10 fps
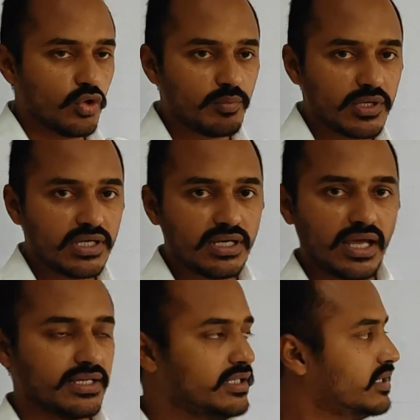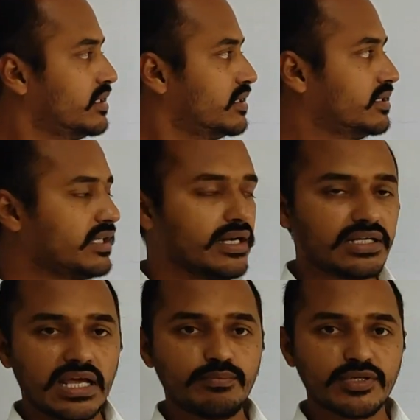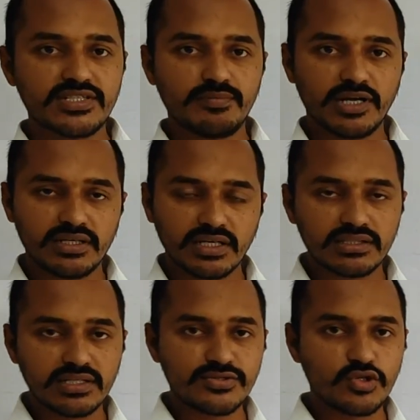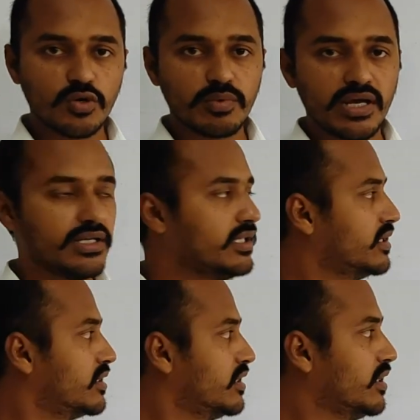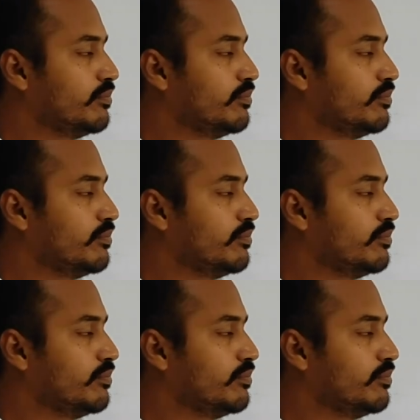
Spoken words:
doped, like here N-type semiconductor is doped, and here